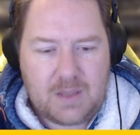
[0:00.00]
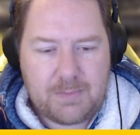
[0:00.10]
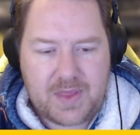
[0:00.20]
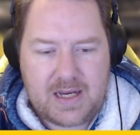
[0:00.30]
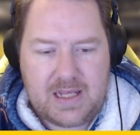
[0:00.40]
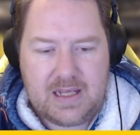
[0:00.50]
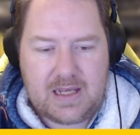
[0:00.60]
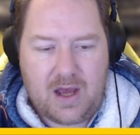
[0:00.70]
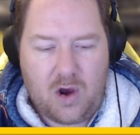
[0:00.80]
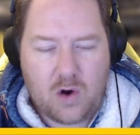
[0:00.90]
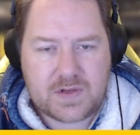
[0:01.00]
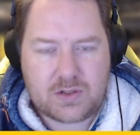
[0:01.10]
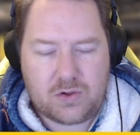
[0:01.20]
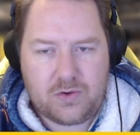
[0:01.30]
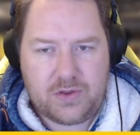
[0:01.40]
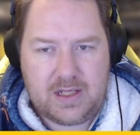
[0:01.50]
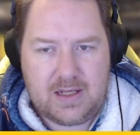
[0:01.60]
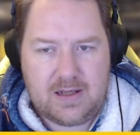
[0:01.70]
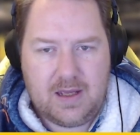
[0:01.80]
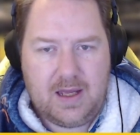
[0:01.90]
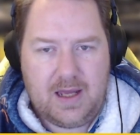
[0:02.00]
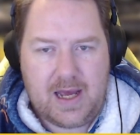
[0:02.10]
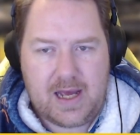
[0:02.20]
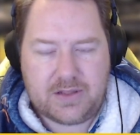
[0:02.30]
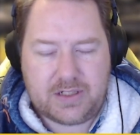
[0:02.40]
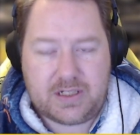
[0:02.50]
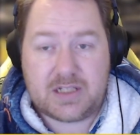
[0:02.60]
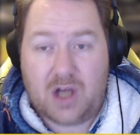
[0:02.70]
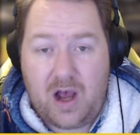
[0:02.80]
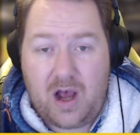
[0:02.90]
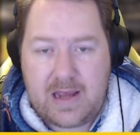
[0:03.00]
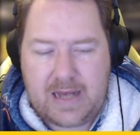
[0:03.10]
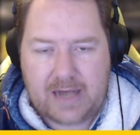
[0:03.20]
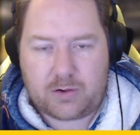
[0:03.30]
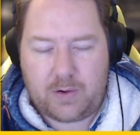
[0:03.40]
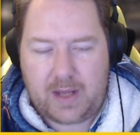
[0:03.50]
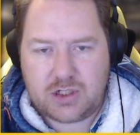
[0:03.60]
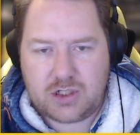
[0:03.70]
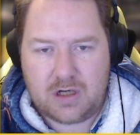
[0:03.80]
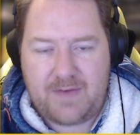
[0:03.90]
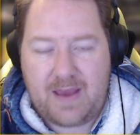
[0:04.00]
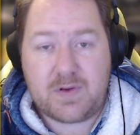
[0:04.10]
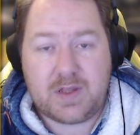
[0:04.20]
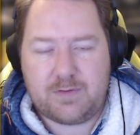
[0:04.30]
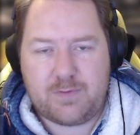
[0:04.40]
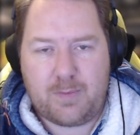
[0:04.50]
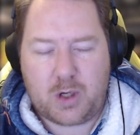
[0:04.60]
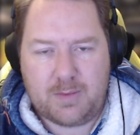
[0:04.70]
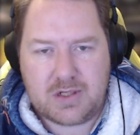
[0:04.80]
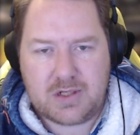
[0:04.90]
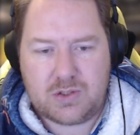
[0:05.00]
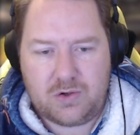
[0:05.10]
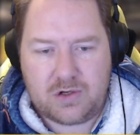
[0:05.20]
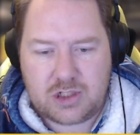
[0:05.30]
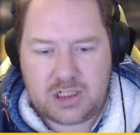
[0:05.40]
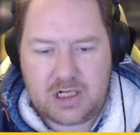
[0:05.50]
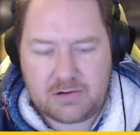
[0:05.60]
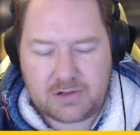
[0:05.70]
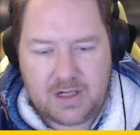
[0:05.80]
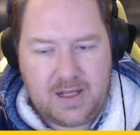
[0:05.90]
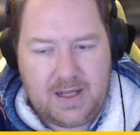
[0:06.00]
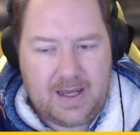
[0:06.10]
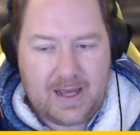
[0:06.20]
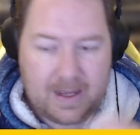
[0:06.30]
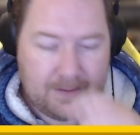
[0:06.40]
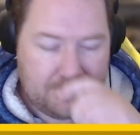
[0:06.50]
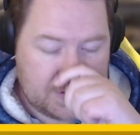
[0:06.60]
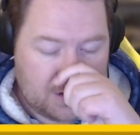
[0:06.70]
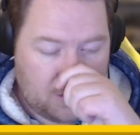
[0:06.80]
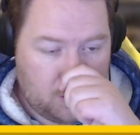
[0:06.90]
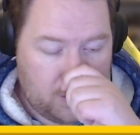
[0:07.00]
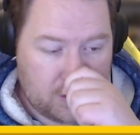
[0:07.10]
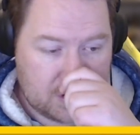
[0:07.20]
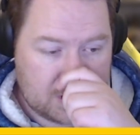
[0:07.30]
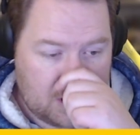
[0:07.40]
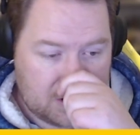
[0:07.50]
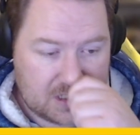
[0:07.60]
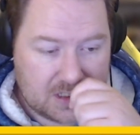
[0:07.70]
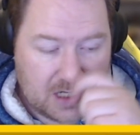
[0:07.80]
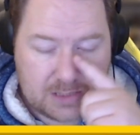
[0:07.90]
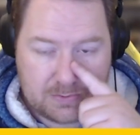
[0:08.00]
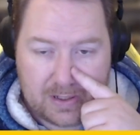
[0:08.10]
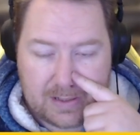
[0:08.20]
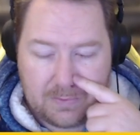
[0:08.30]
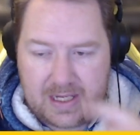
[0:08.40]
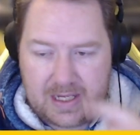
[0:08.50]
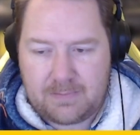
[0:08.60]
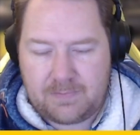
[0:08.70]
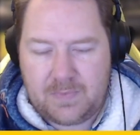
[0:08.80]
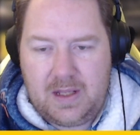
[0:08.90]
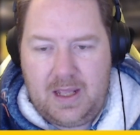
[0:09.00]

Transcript: But then he oversaw the design and creation of everything for Pokemon Sword and Shield. So all those designs were him.